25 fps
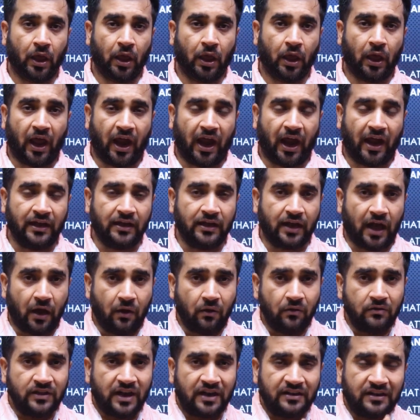And now
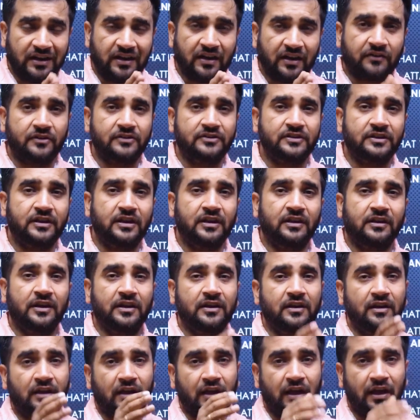that electricity
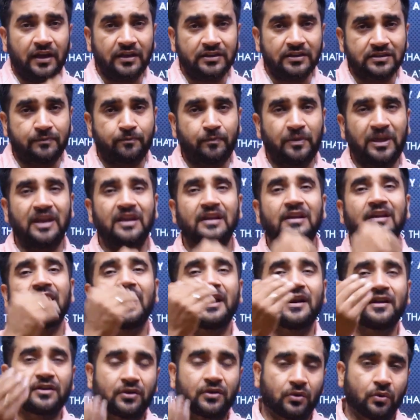grid is being
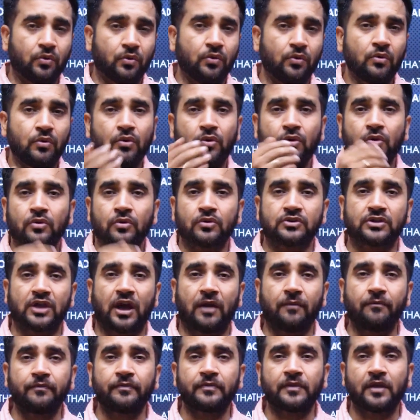linked to
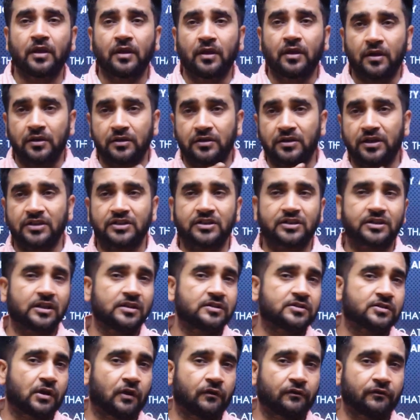some digital
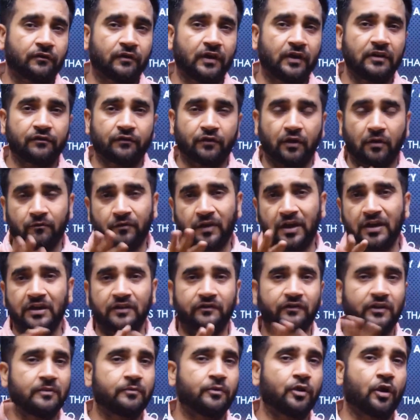software from where it will
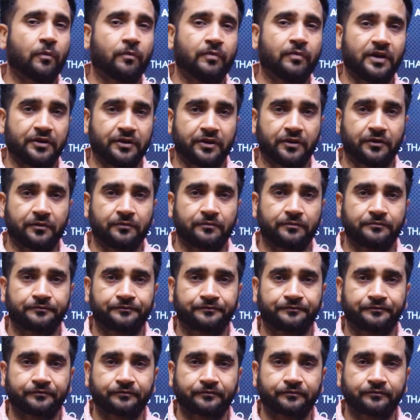be operated
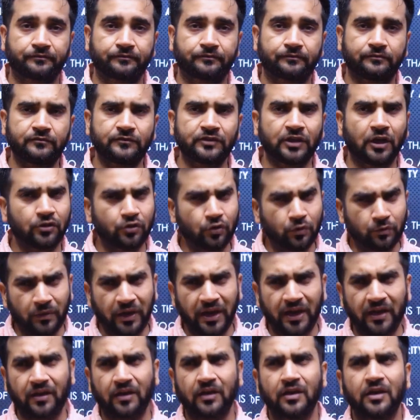to
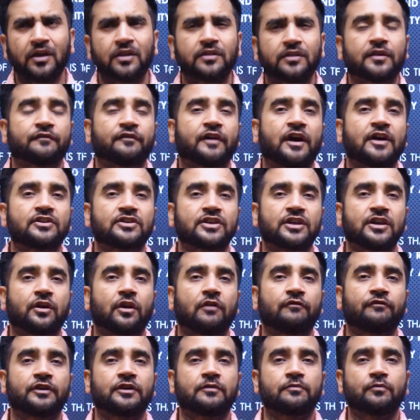make the functioning of
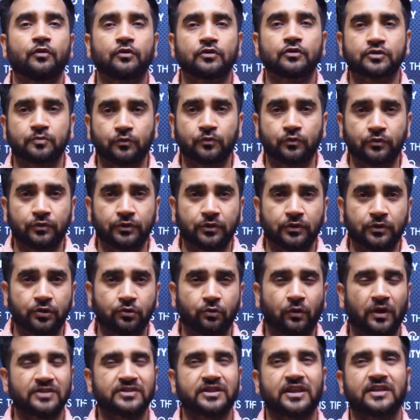it more smooth, to
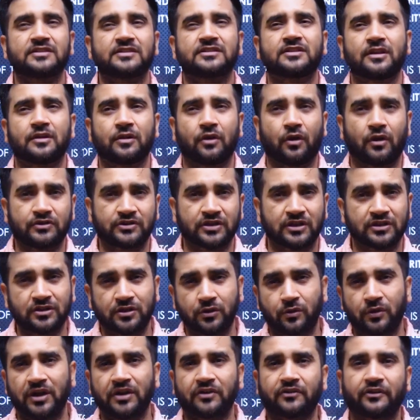assess the losses
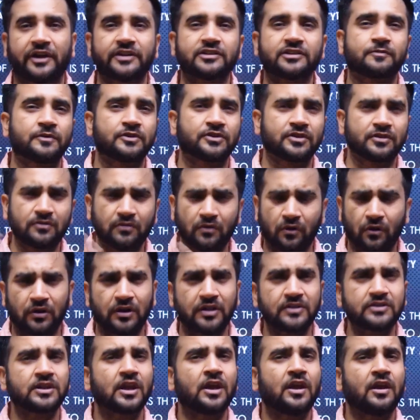during transmission. All this,
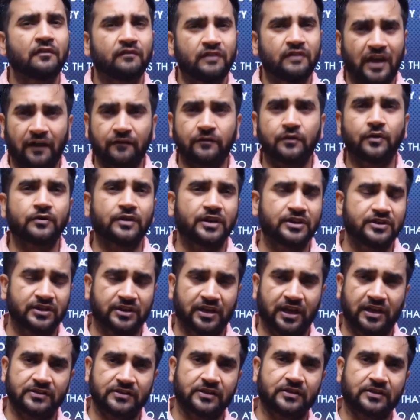we have to
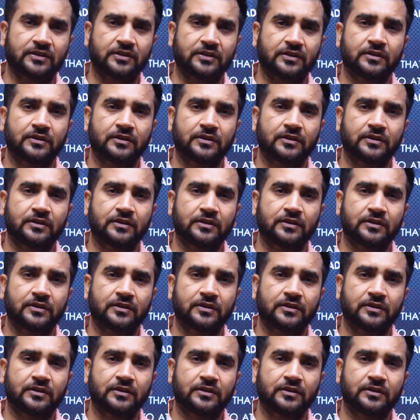digitize it,